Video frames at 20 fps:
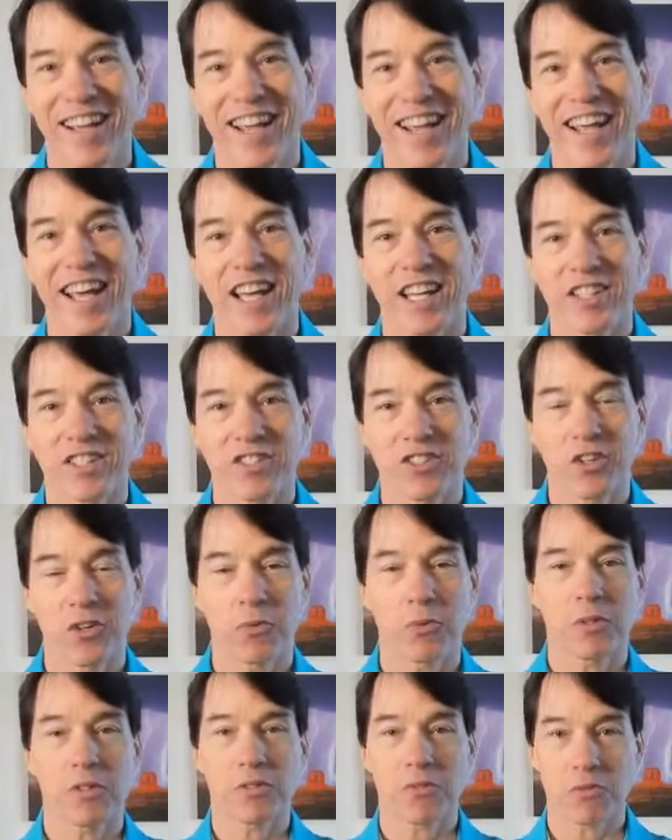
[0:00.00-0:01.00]
And
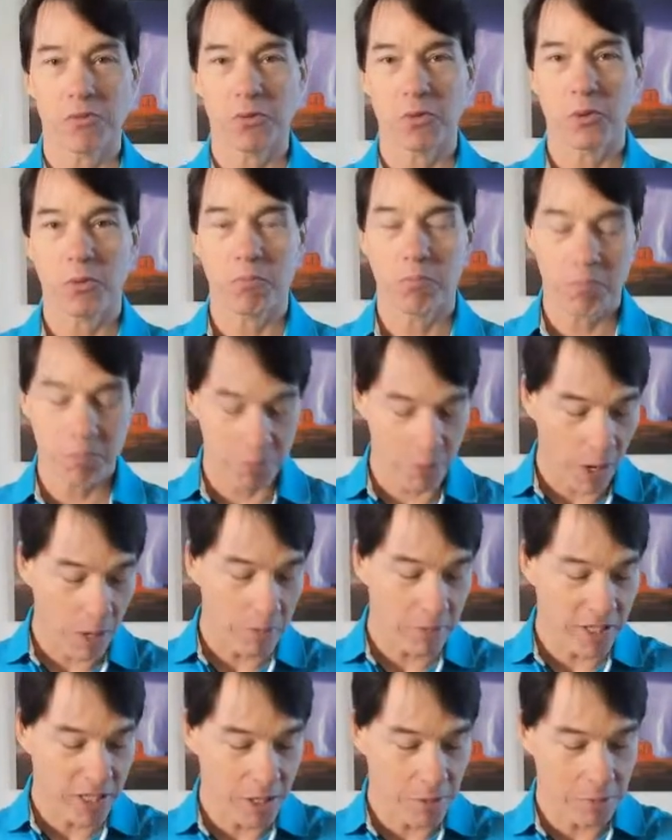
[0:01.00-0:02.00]
so we'll
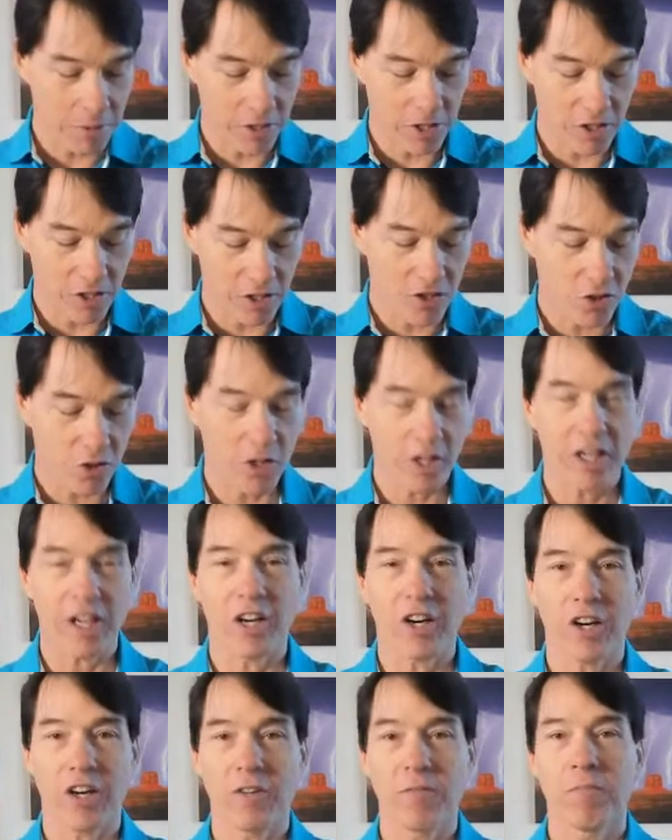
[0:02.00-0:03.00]
probably keep it a little short
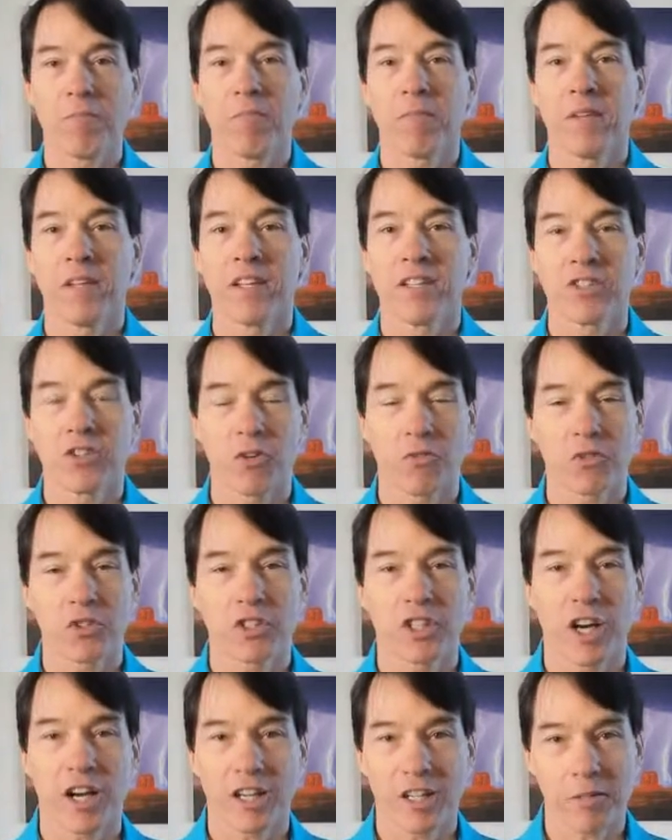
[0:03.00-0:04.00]
here. So if we're
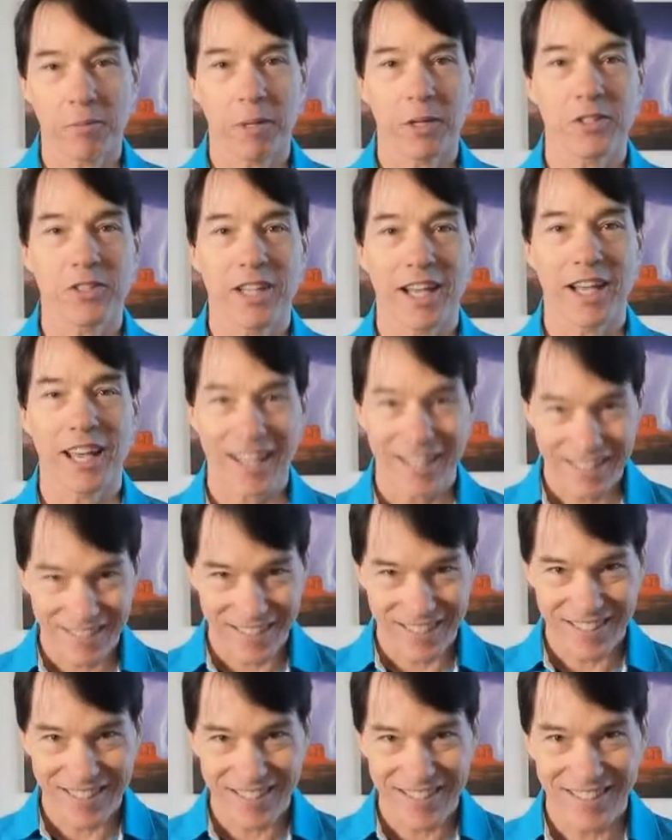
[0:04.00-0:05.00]
talking about
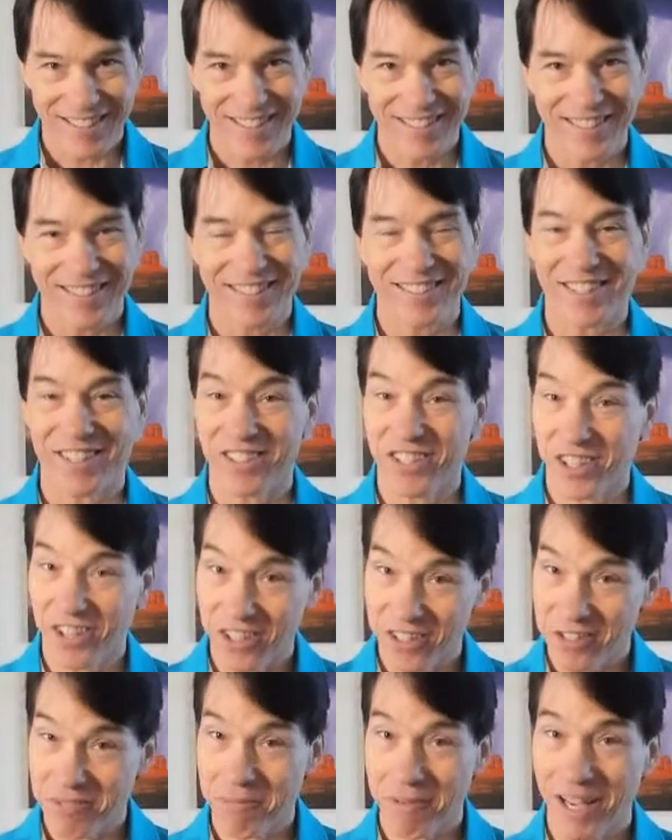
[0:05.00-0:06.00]
taxes, so you're
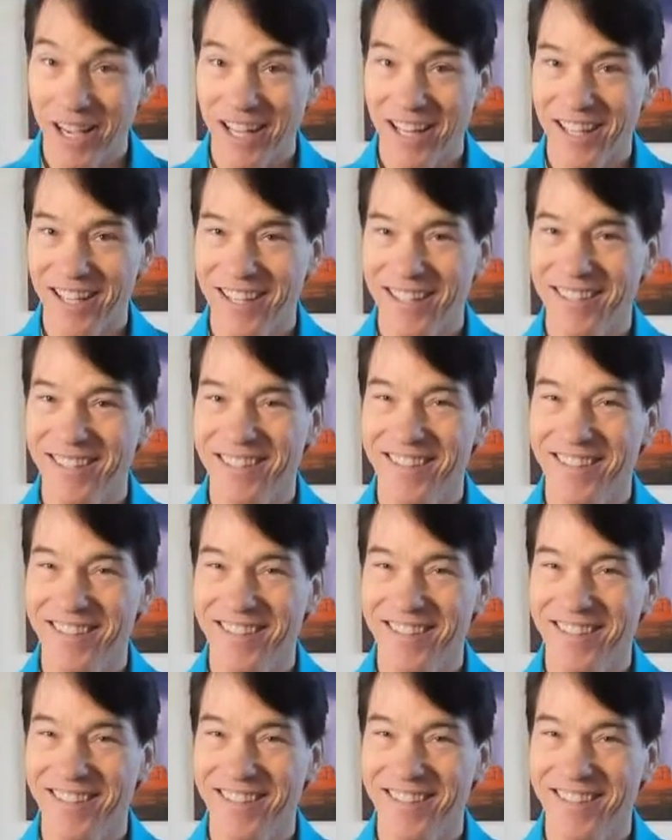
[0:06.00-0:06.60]
all smiling.